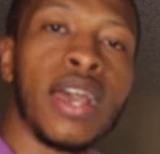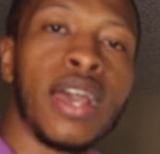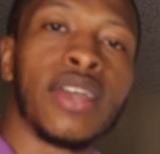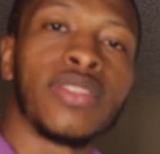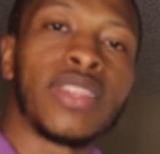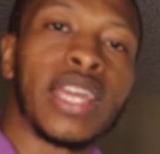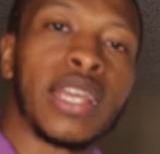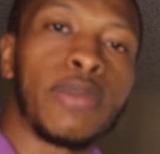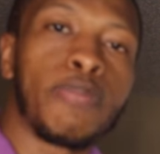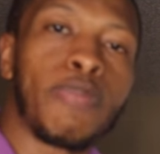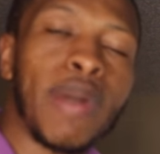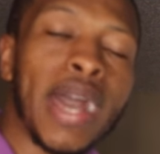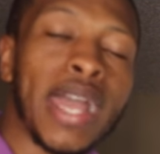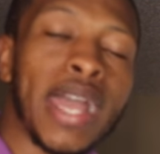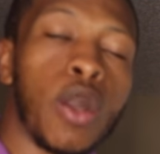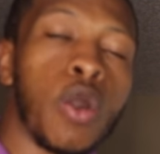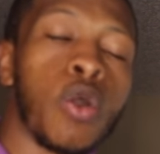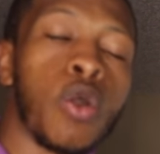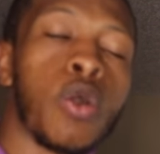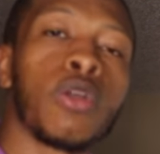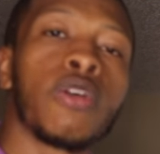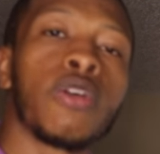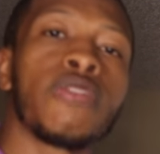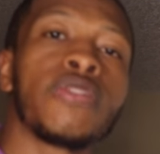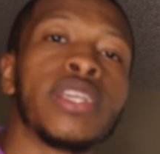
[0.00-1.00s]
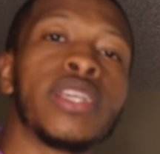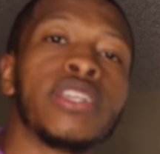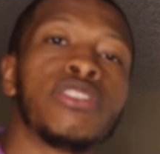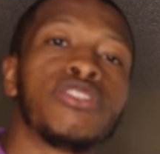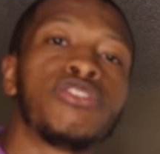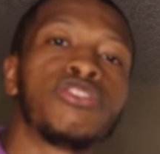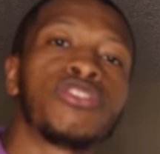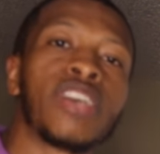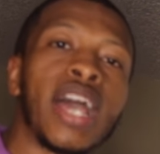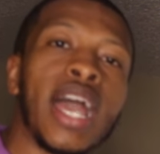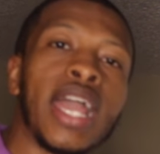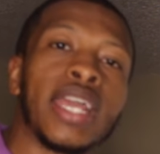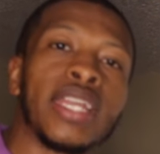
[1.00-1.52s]
They buy all these
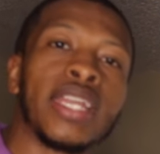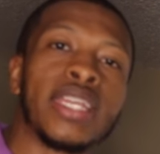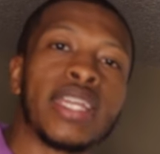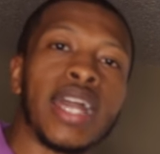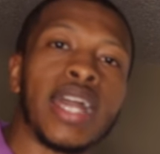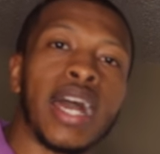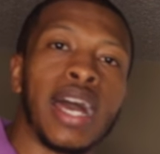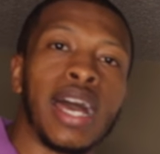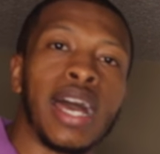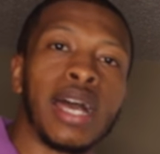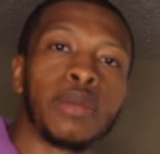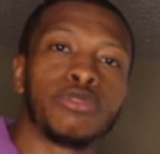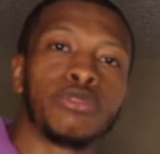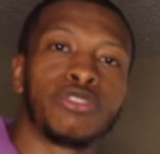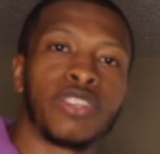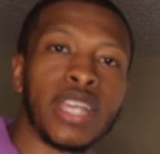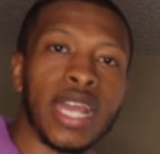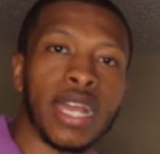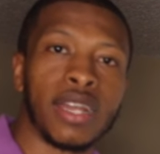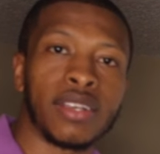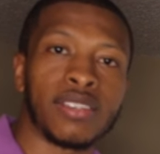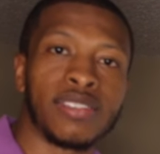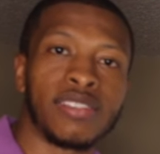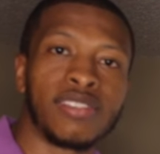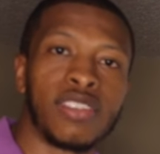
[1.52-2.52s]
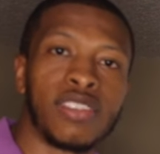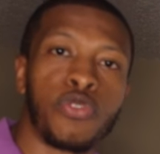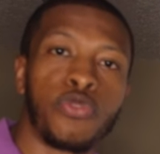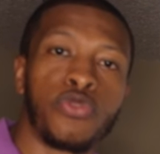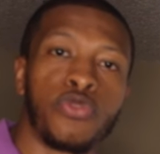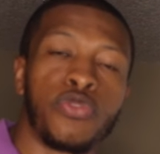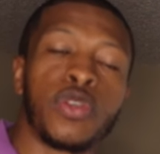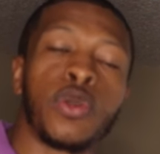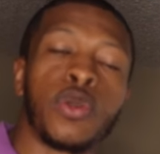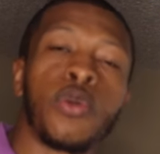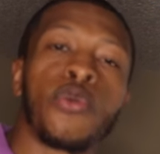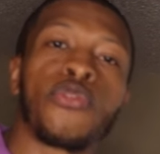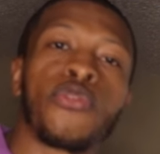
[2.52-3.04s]
shiny objects to
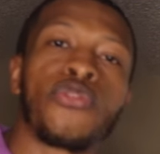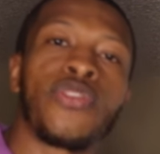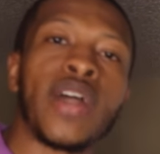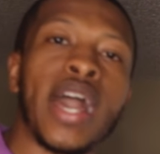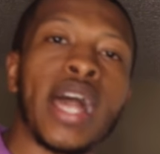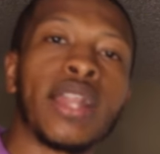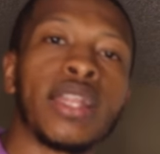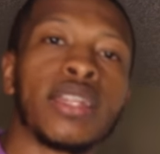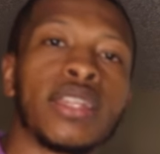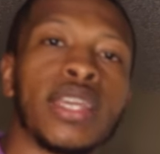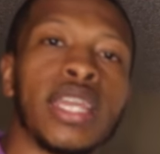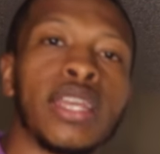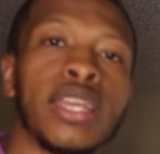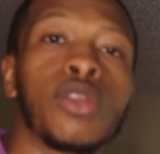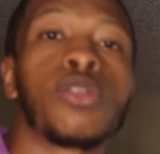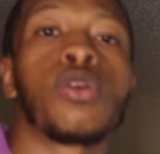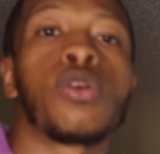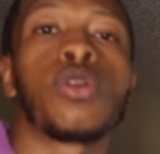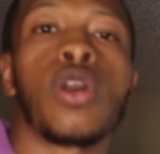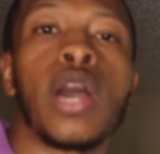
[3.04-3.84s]
feel validated on